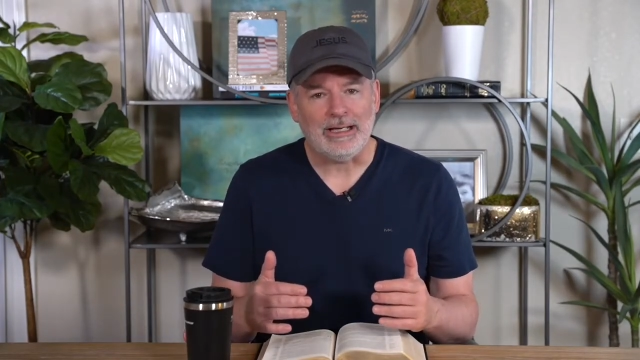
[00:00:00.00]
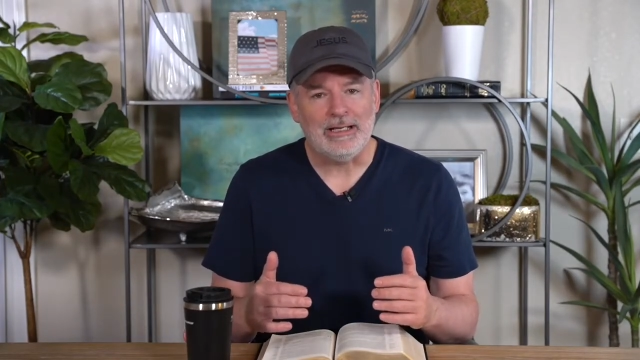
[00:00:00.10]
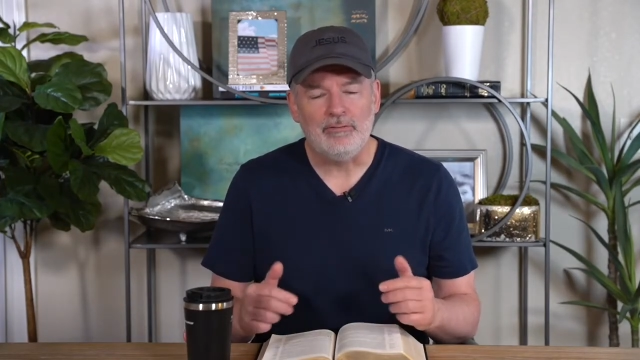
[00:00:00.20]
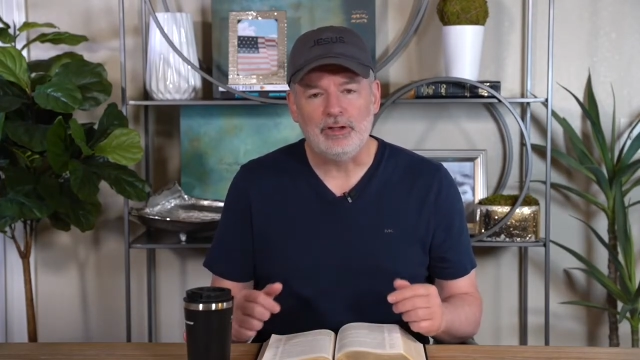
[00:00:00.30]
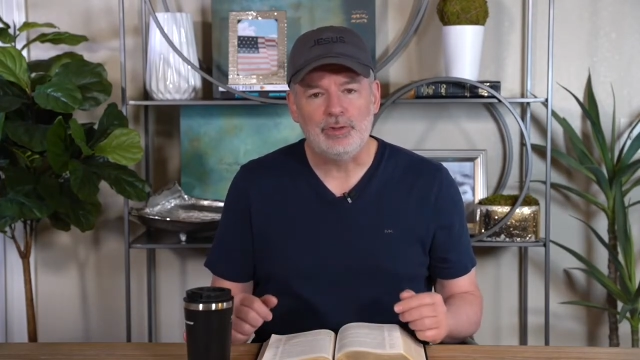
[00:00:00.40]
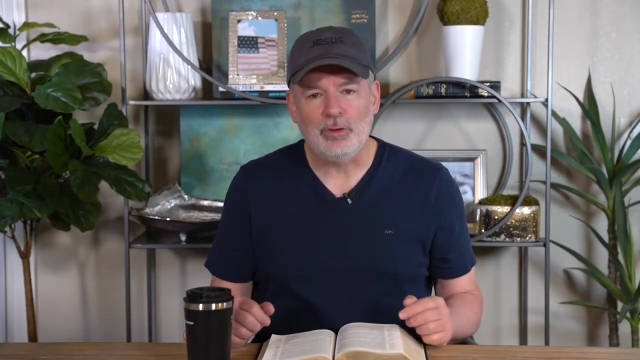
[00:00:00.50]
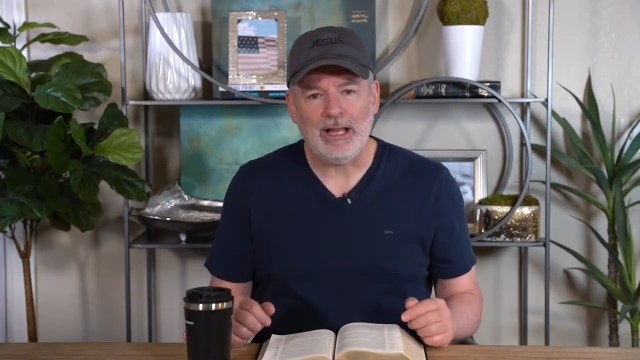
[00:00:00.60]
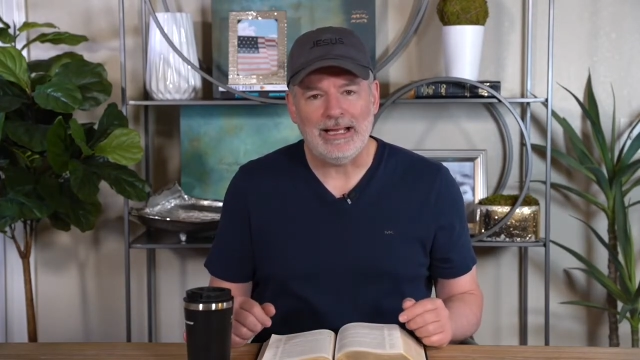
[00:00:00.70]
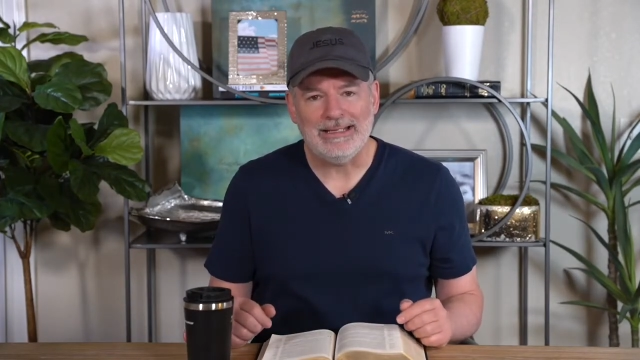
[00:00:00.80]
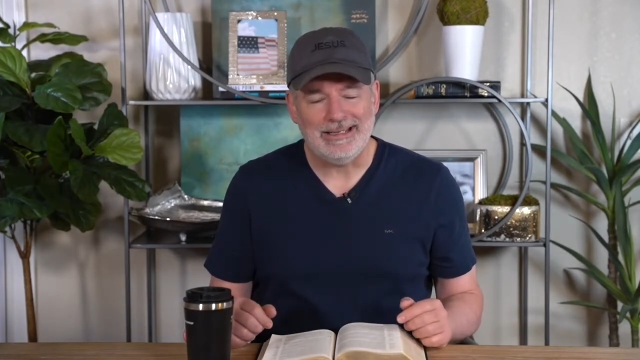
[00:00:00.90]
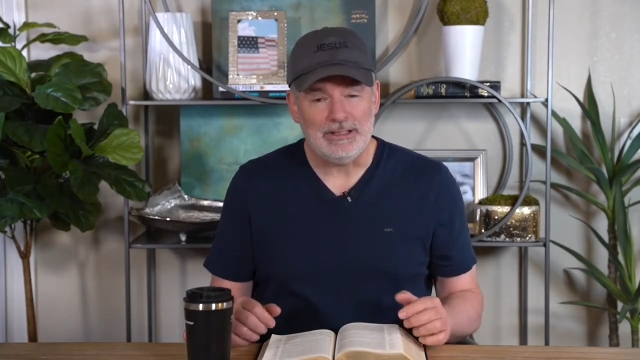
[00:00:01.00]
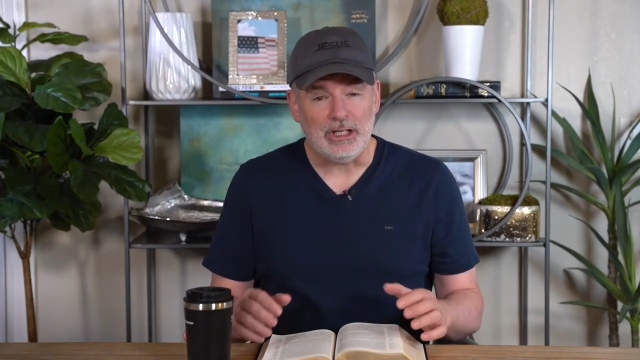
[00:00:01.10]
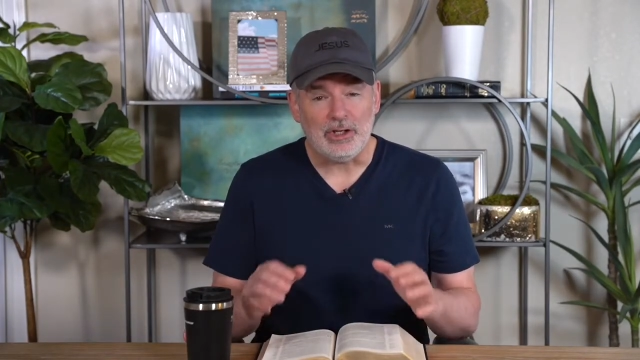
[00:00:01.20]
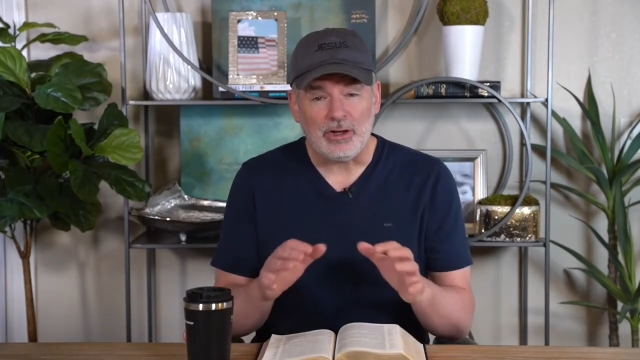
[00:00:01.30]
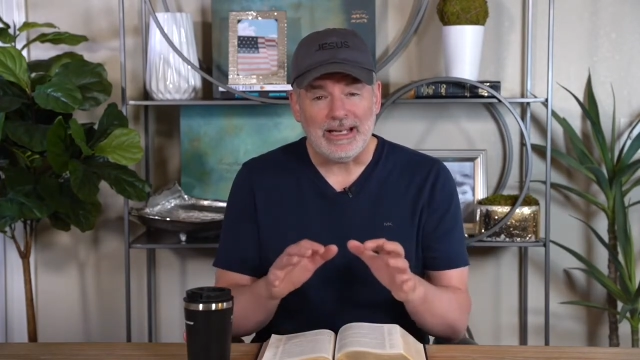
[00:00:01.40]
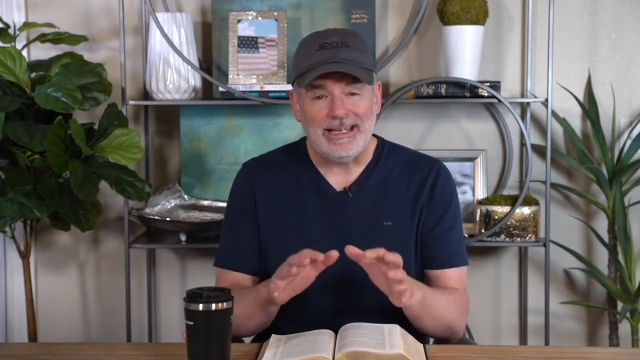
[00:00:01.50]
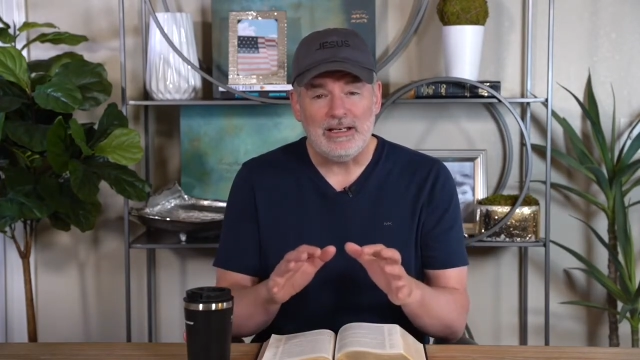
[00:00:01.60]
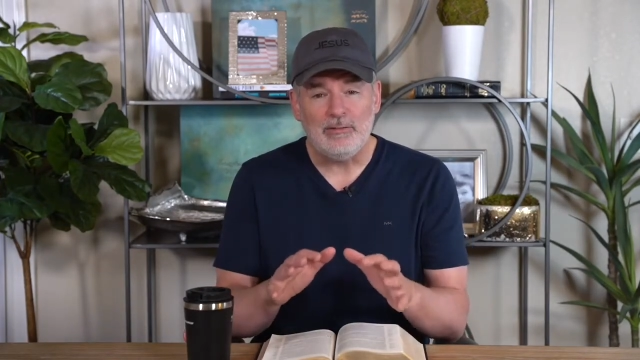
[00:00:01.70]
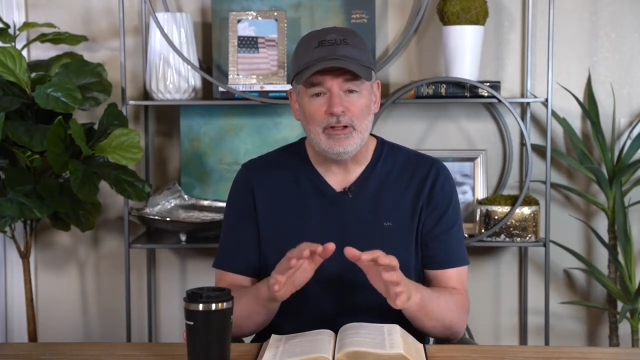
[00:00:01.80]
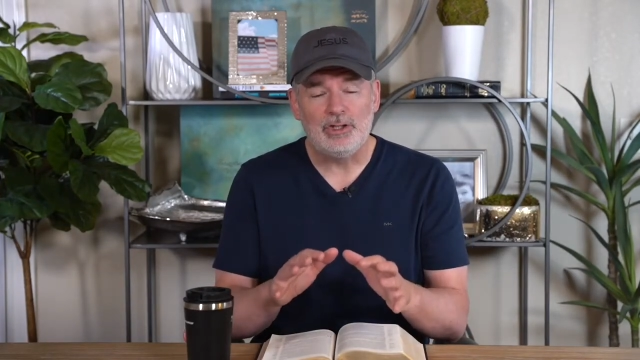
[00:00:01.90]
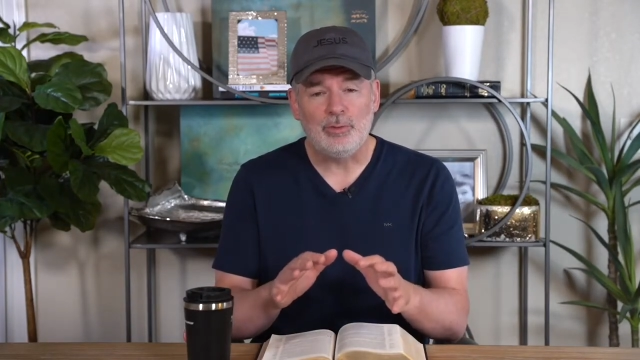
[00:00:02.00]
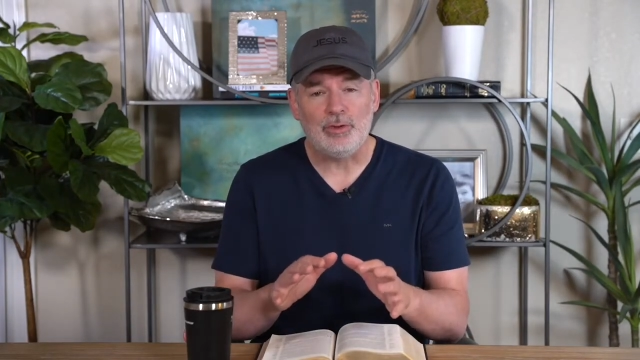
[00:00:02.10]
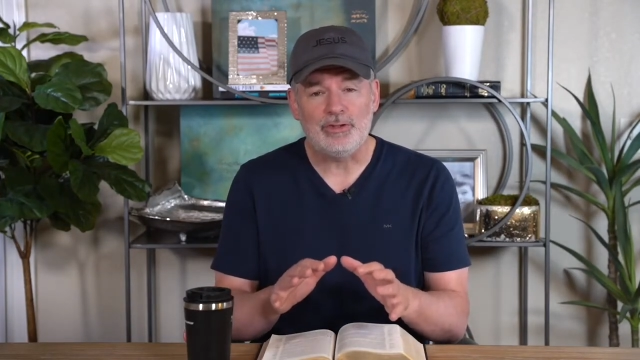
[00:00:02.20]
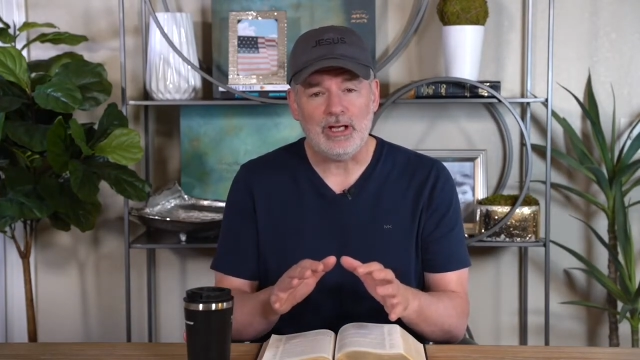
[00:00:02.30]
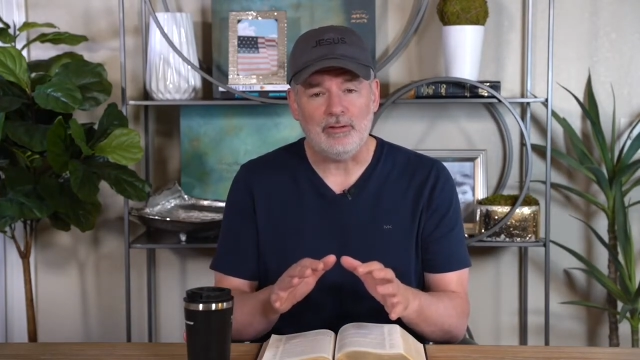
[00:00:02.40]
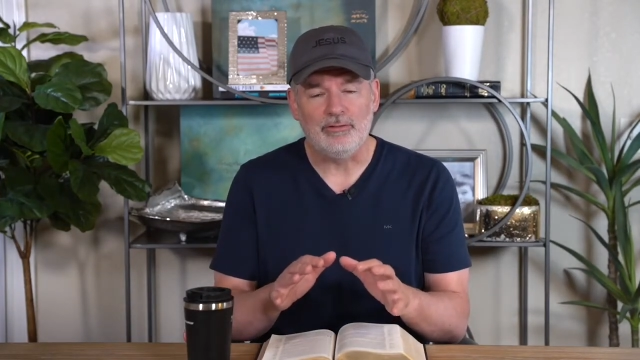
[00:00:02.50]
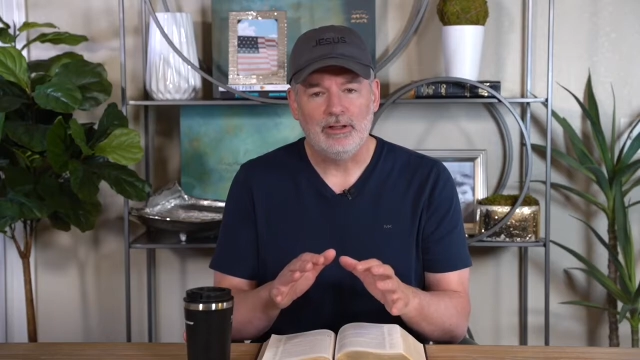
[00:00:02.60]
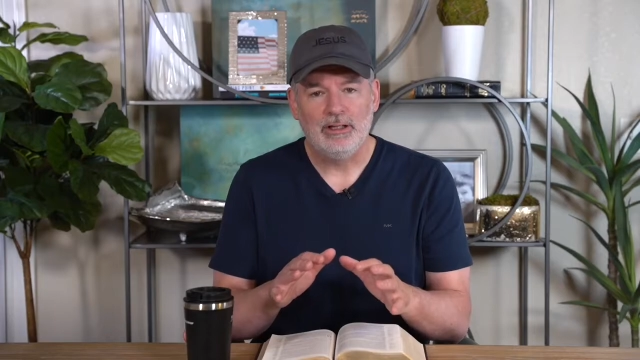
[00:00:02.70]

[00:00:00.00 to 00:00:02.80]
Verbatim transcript: individual identity, your individual self.